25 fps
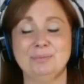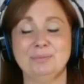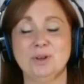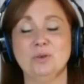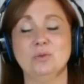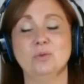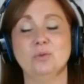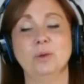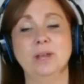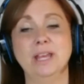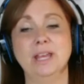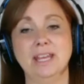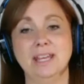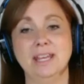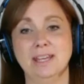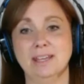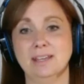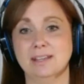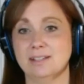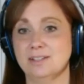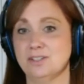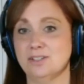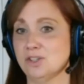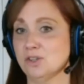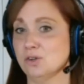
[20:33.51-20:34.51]

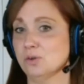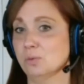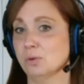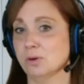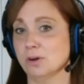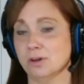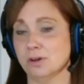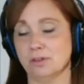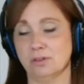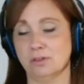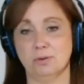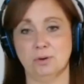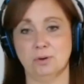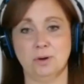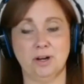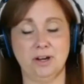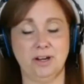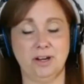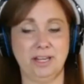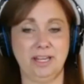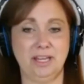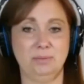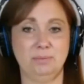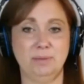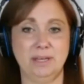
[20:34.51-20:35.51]
We do work through our
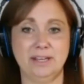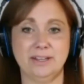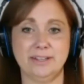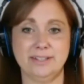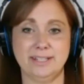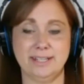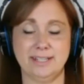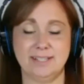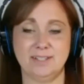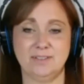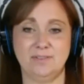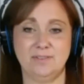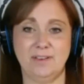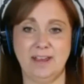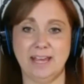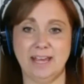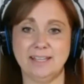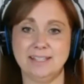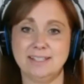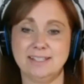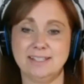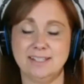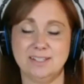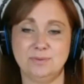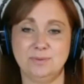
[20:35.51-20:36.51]
emails as
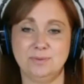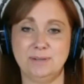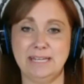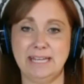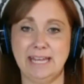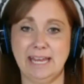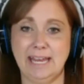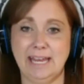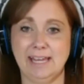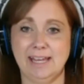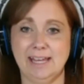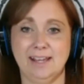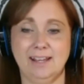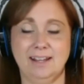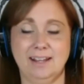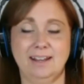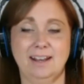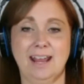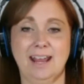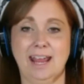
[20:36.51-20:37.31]
fast as we can,